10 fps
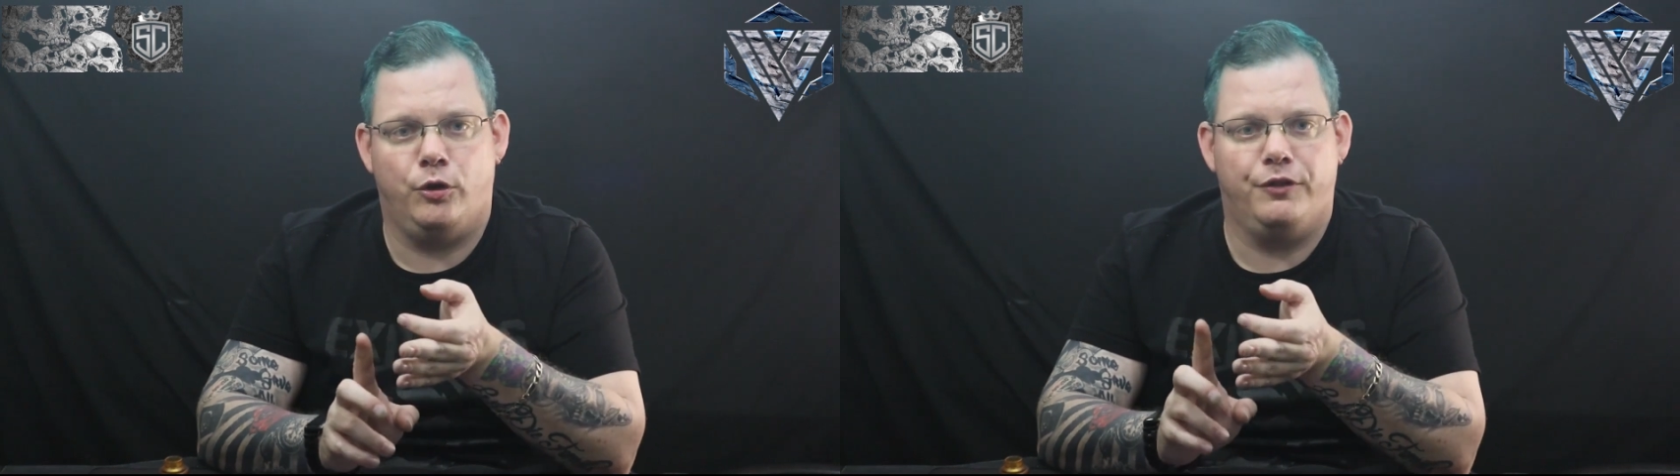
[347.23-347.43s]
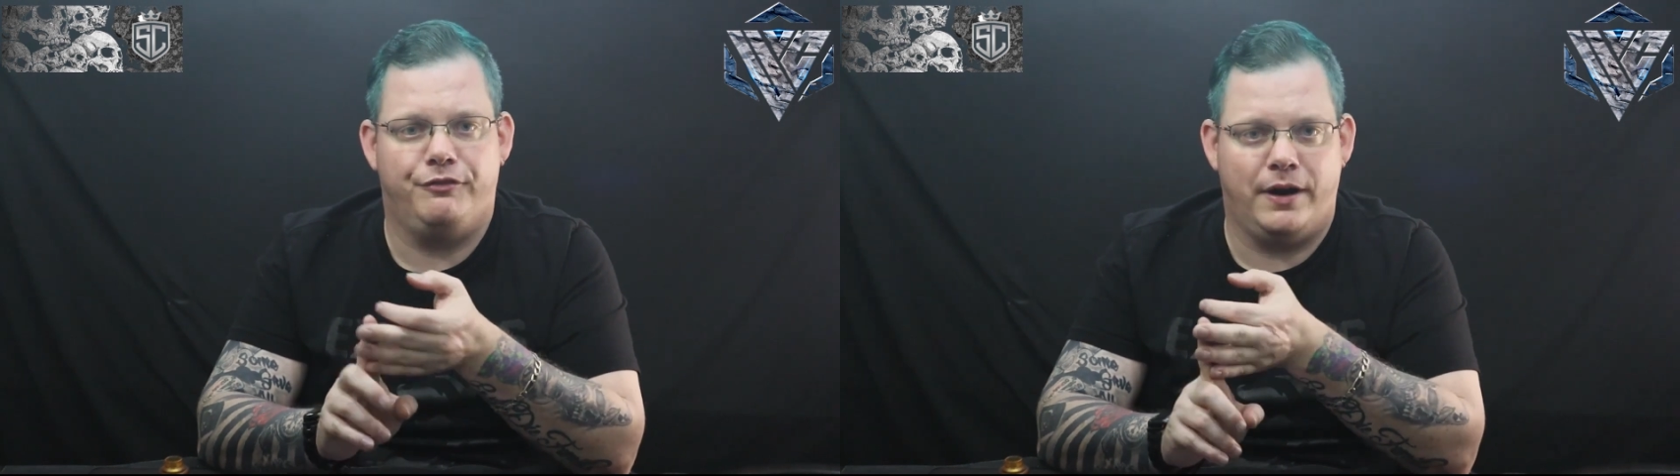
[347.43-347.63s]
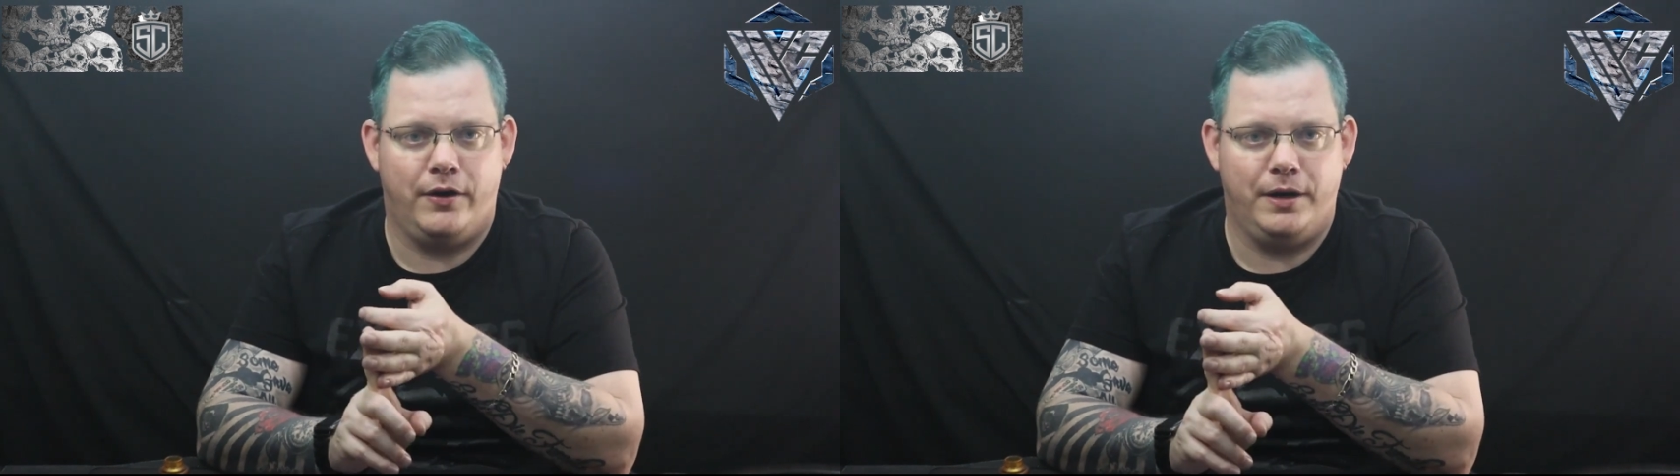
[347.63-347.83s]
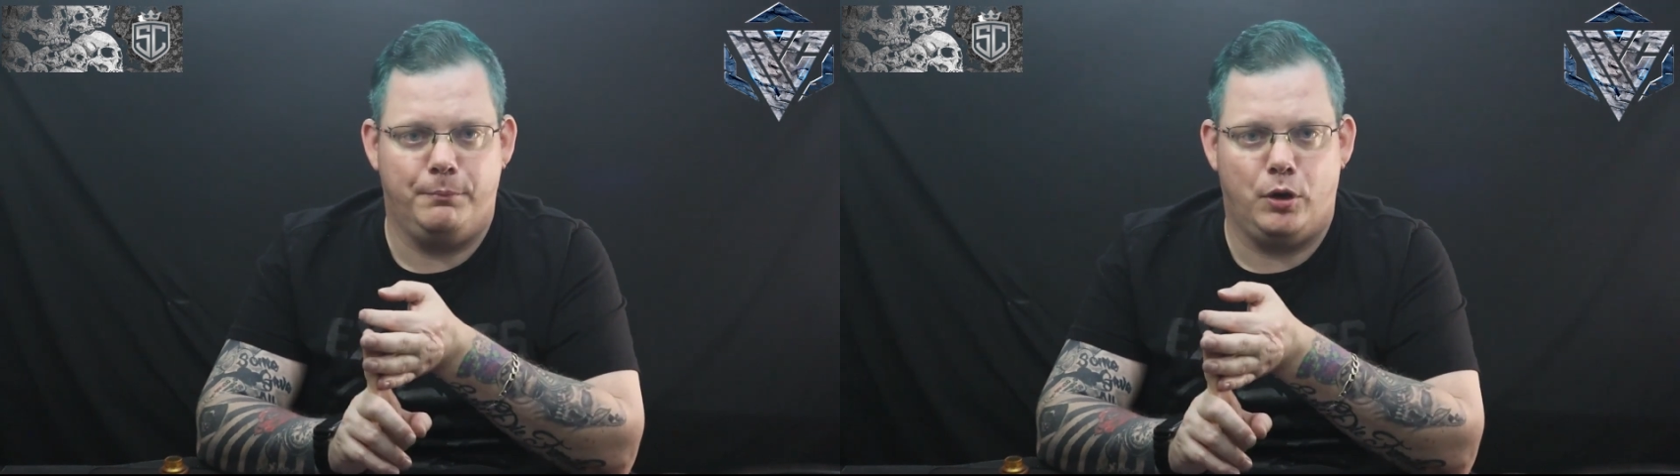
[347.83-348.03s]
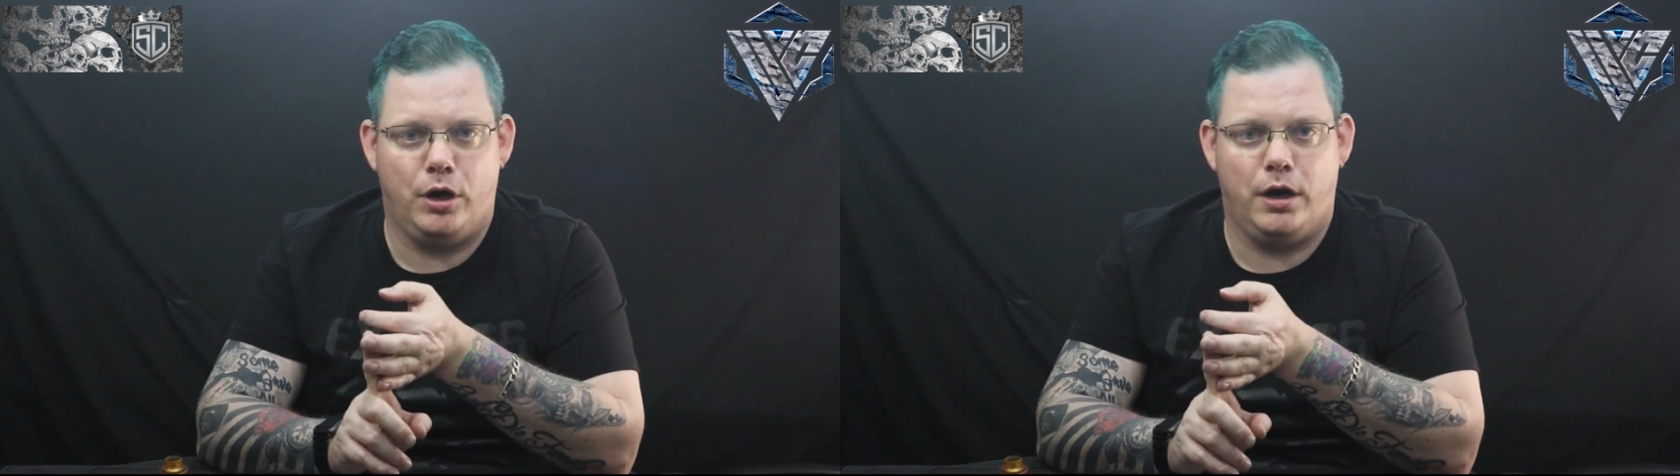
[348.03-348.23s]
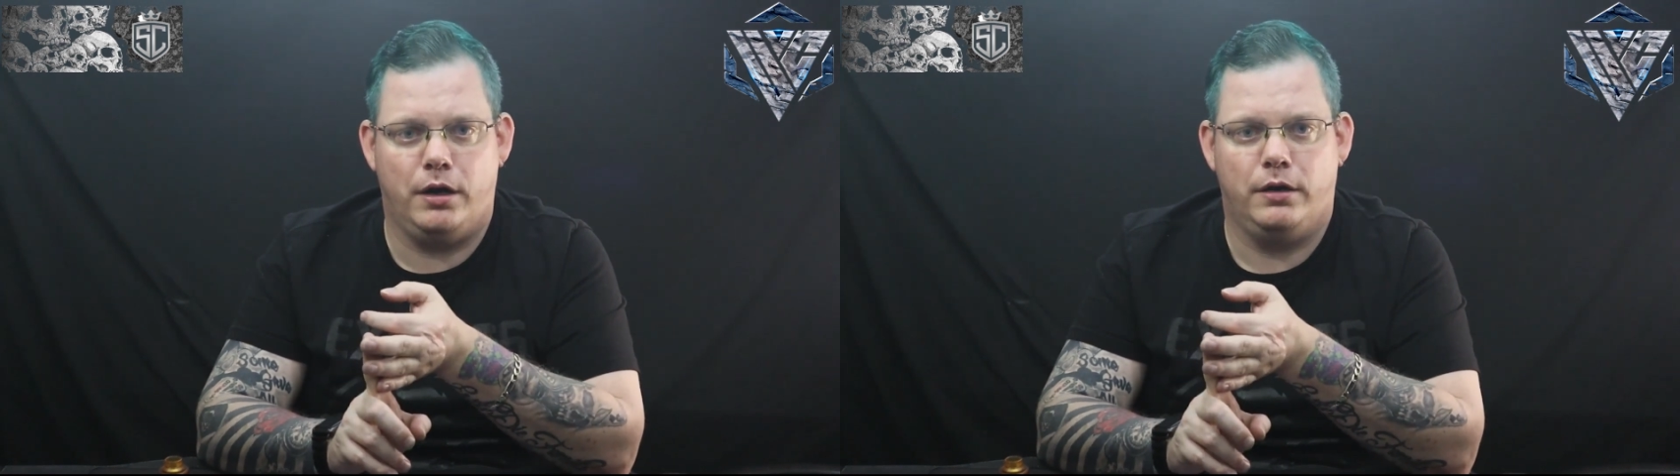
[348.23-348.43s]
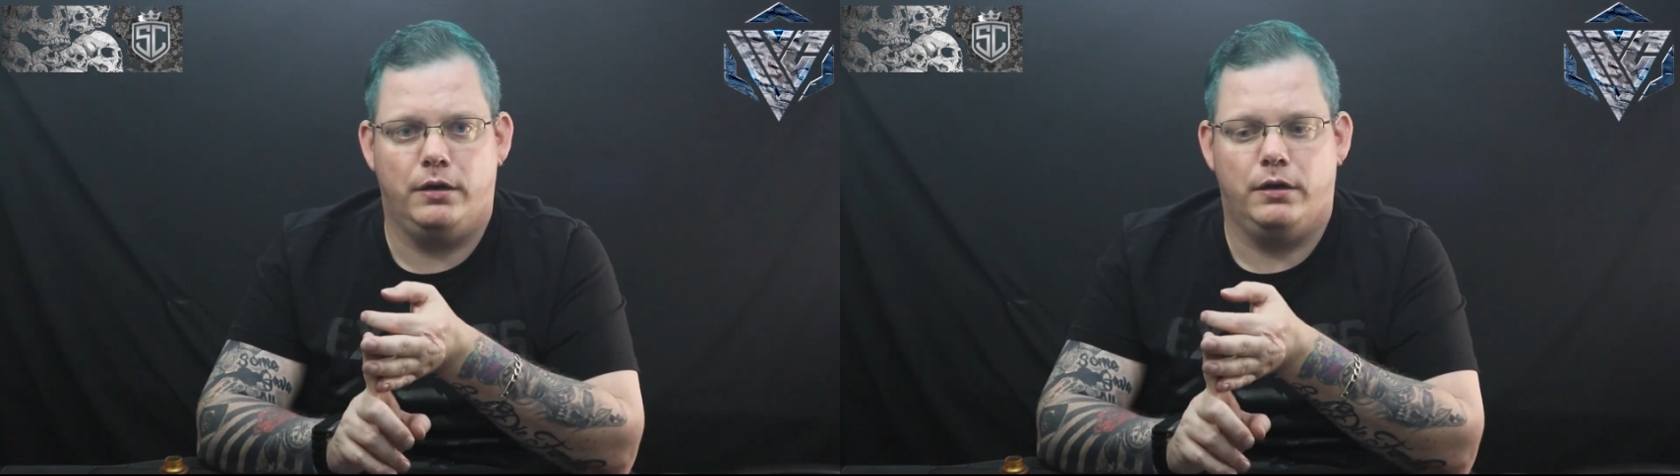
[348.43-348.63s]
on the firing bar,